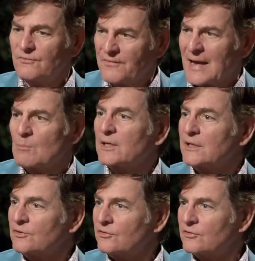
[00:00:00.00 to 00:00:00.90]

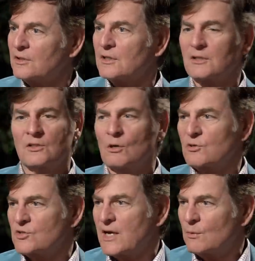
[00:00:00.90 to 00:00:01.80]
families, you know,
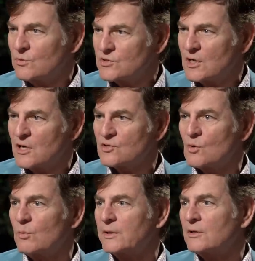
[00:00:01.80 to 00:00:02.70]
his dad was an
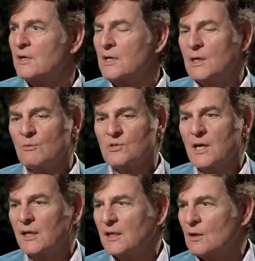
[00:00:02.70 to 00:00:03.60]
Oscar winner. He was
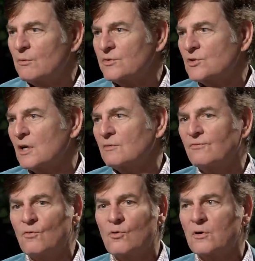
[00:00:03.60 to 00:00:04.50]
hanging out with John
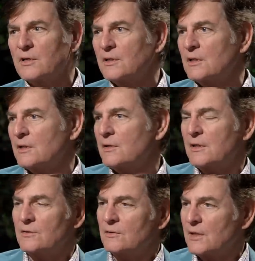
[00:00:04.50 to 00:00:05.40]
Ford
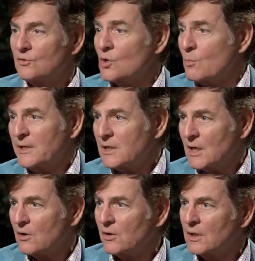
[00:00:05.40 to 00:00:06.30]
and Dobie
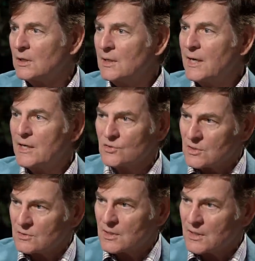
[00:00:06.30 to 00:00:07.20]
Carey
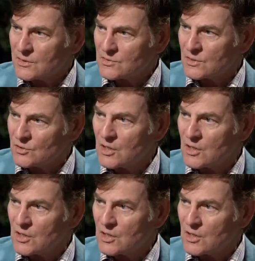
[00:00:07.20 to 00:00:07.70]
as a